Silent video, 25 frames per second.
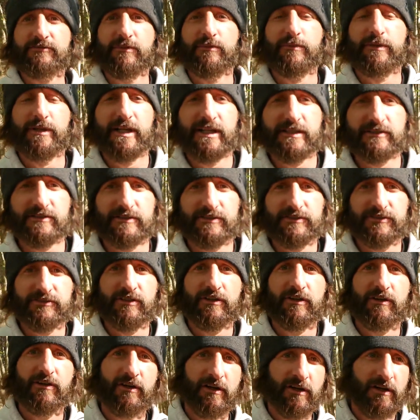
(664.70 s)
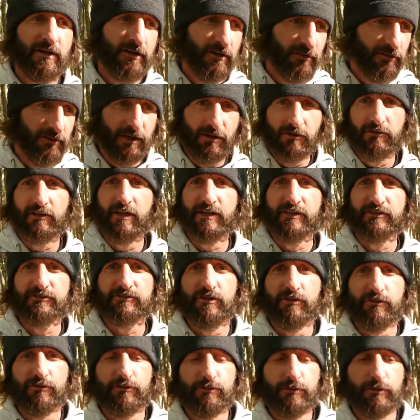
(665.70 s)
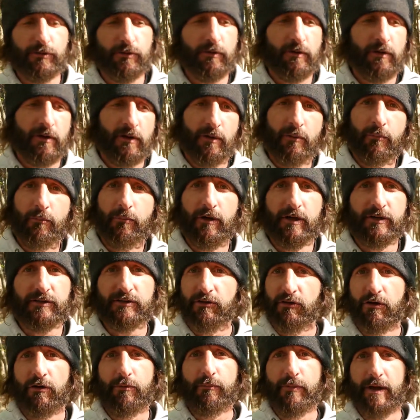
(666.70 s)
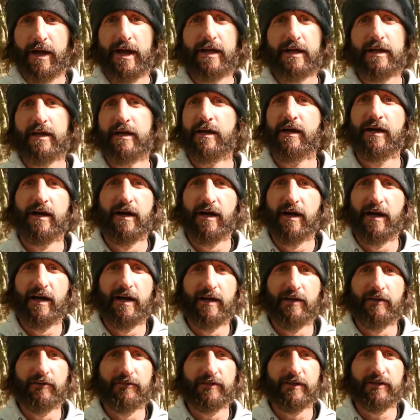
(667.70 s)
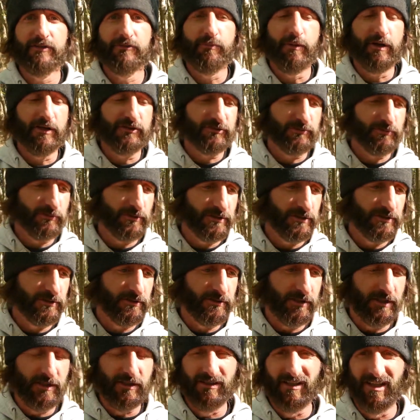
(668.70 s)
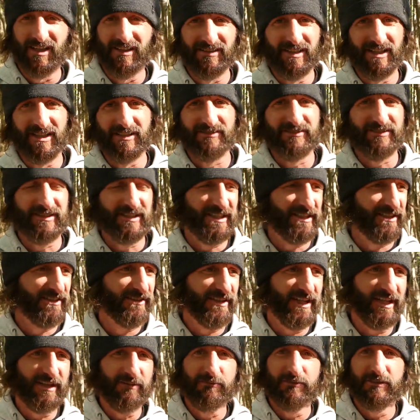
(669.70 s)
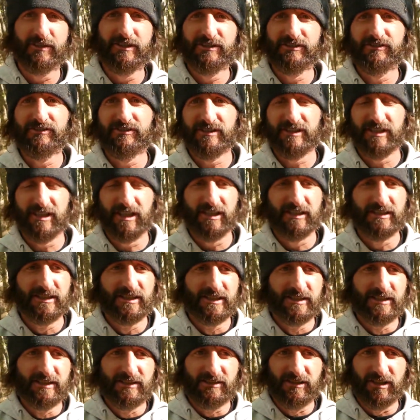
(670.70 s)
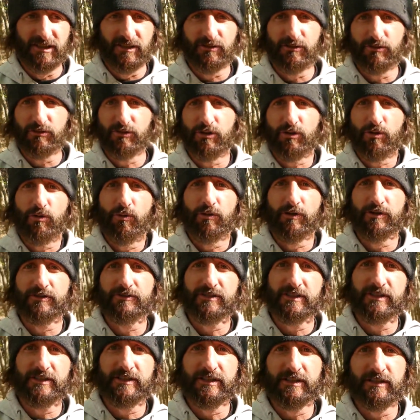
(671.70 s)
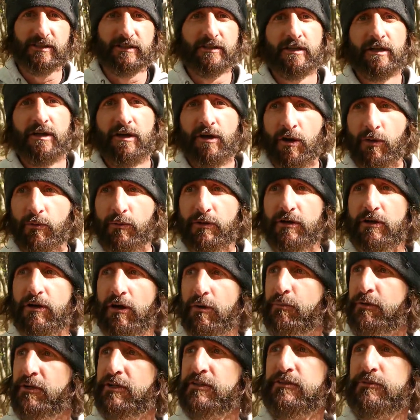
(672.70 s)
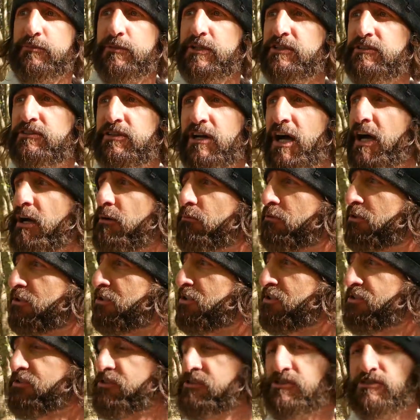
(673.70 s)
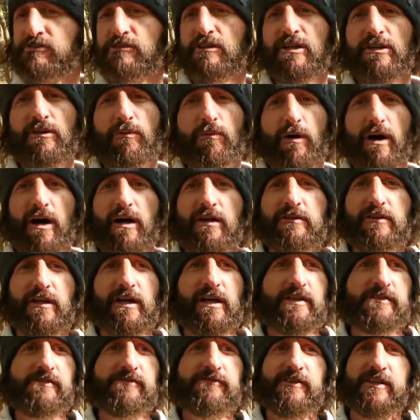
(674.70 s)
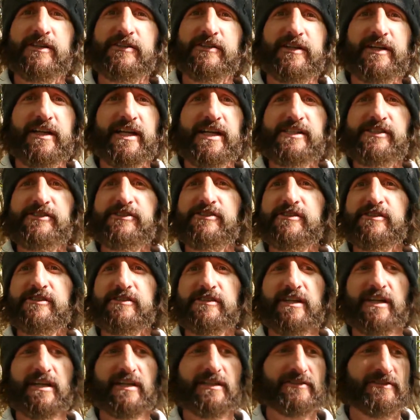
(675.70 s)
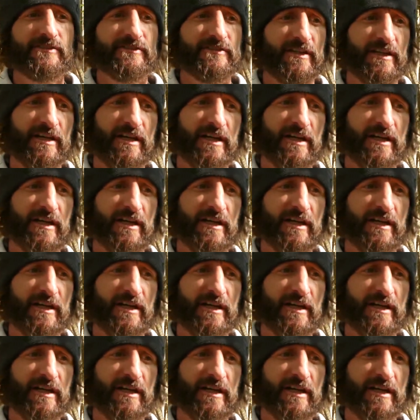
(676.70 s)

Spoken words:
from Odessa, so they're letting us go through. But going back, I don't think it's possible unless they release the quarantine here. We don't know, but in the meantime, we're just enjoying the wildlife and the nature and